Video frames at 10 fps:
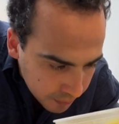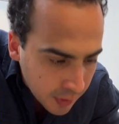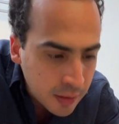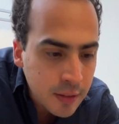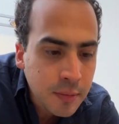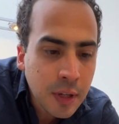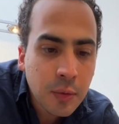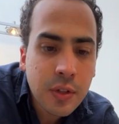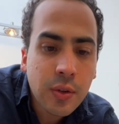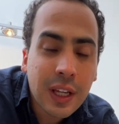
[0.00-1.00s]
And this is made
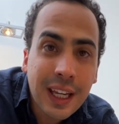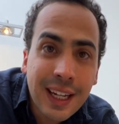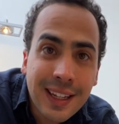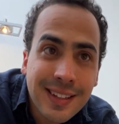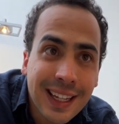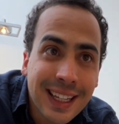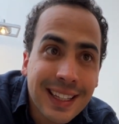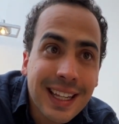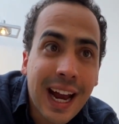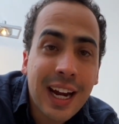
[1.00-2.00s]
with zucchini, and it's like
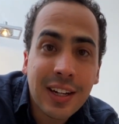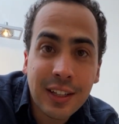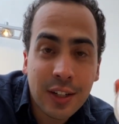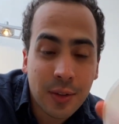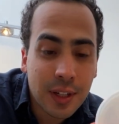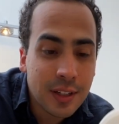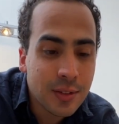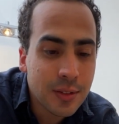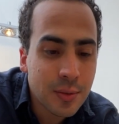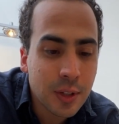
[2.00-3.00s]
entirely green,
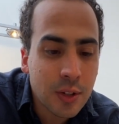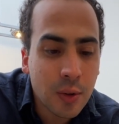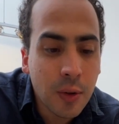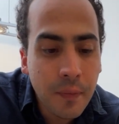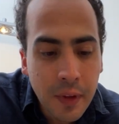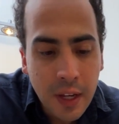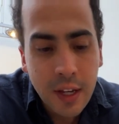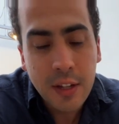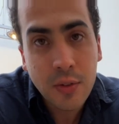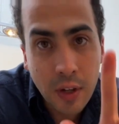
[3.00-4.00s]
so it's really cool.
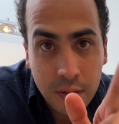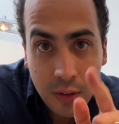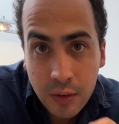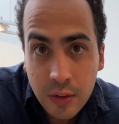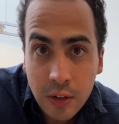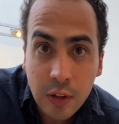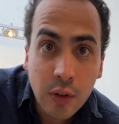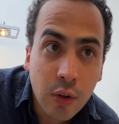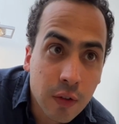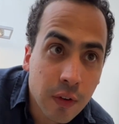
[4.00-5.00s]
So that's also gonna
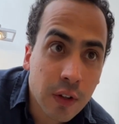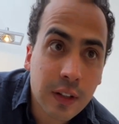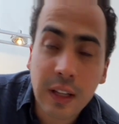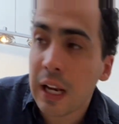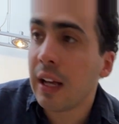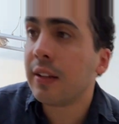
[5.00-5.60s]
look good for the tetelas.